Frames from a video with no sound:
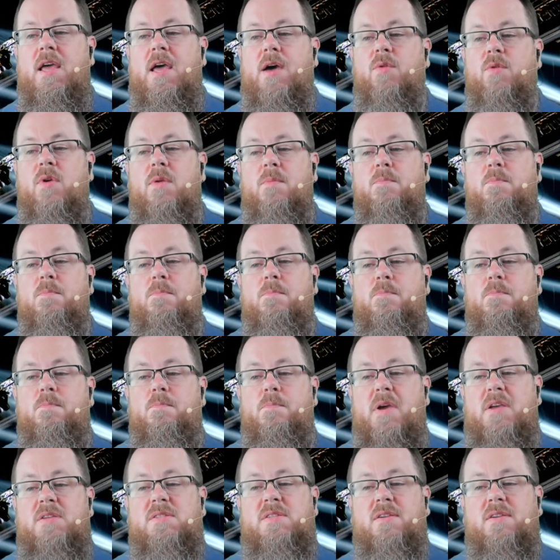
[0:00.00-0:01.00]
and we
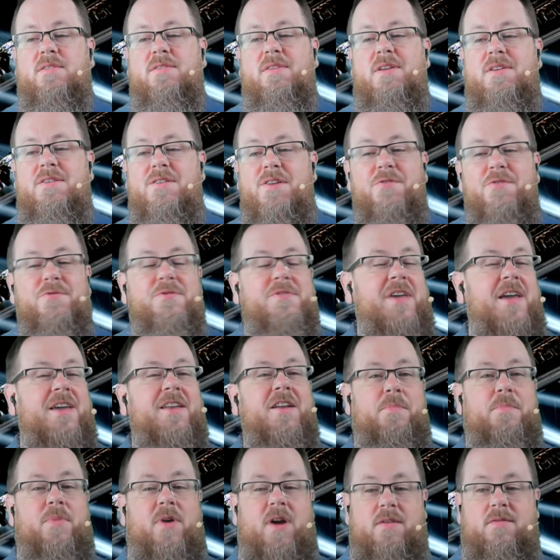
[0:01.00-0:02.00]
basically no
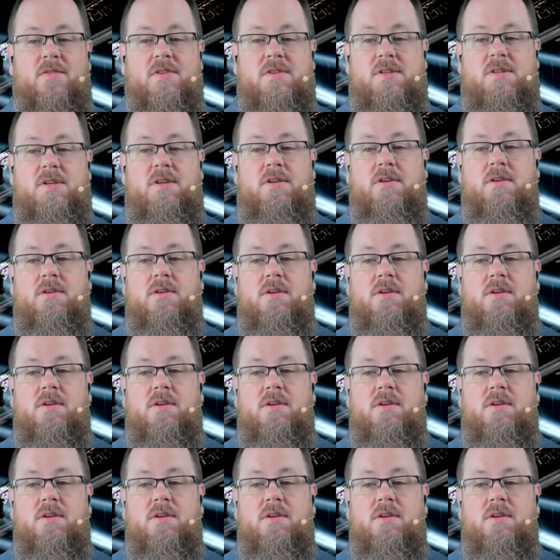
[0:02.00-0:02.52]
data privacy.